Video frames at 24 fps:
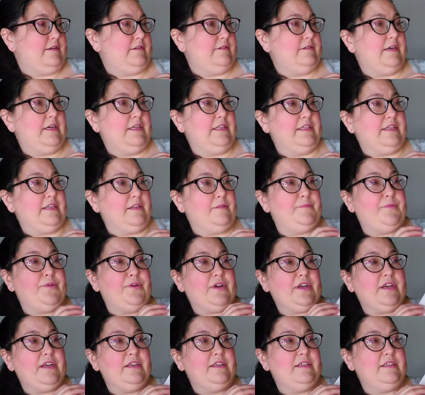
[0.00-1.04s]
a little
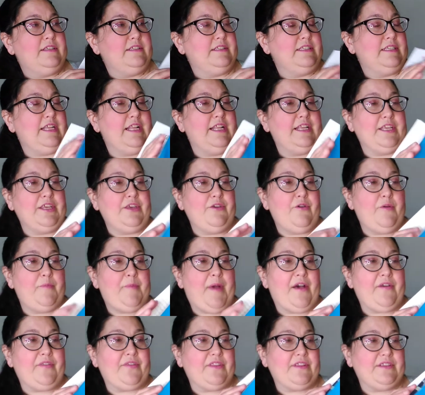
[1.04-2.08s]
book telling you
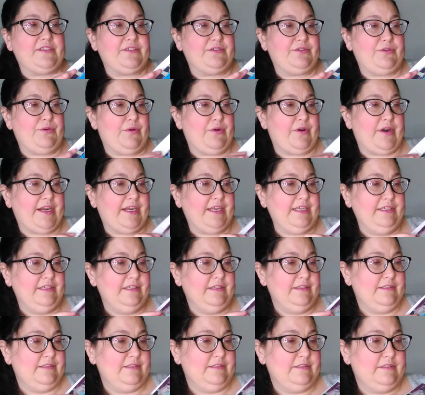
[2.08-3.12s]
about the story
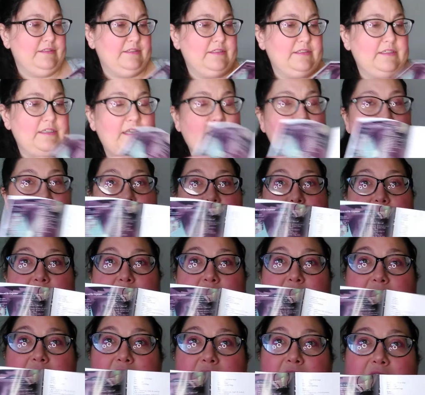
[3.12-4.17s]
and the
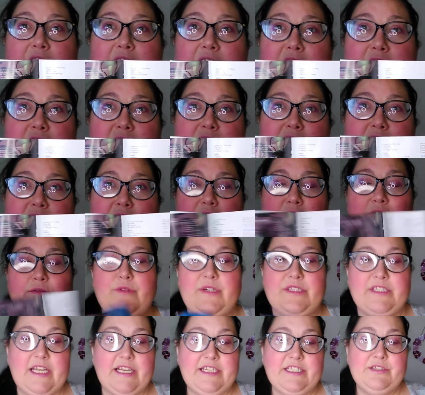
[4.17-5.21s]
lyrics,
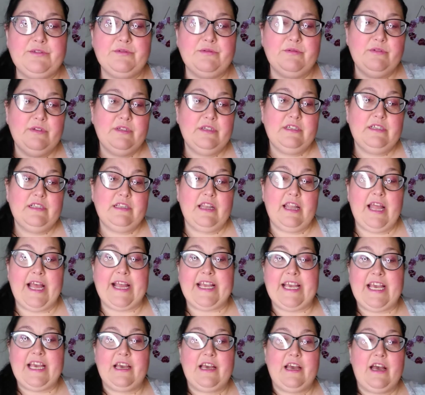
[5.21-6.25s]
which I do
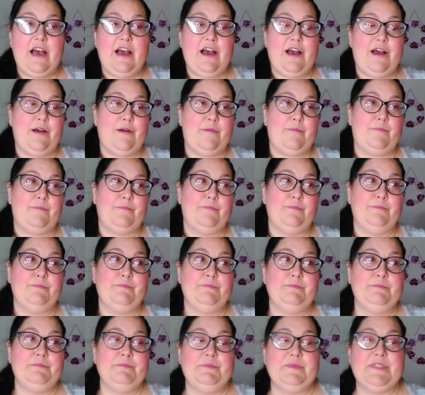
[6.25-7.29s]
like
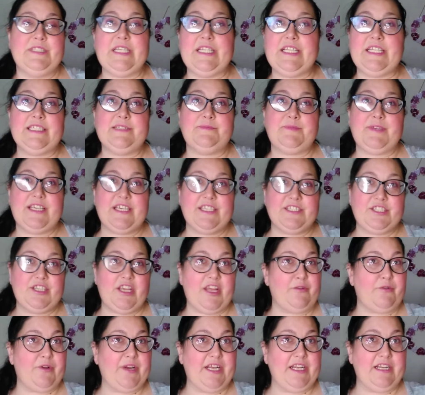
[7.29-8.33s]
CDs because you
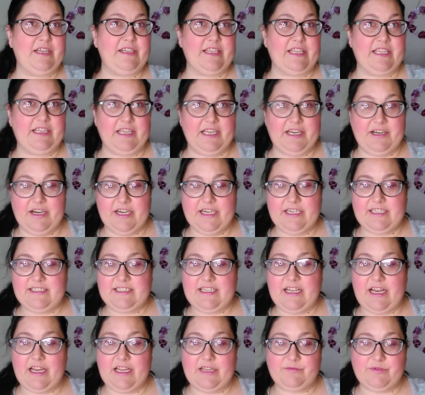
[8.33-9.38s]
can read the lyrics,
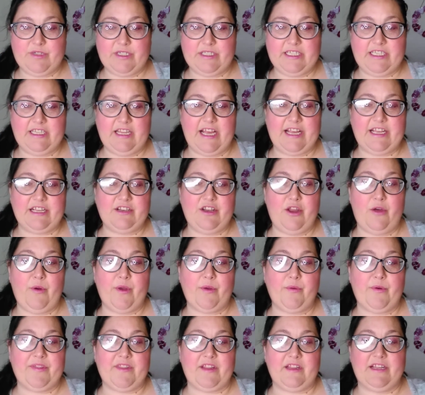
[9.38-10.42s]
and I really like
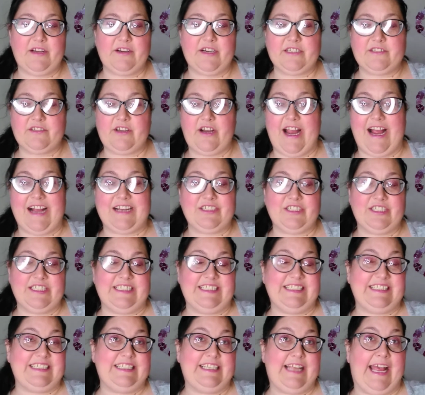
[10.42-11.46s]
knowing what the lyrics are actually
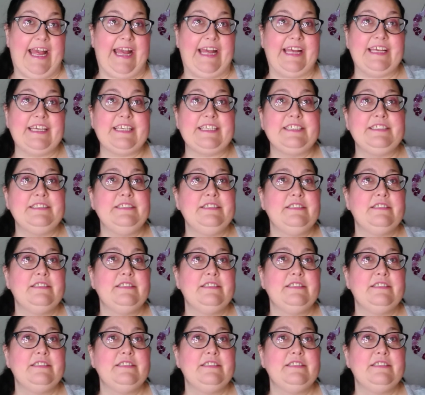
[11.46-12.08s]
saying,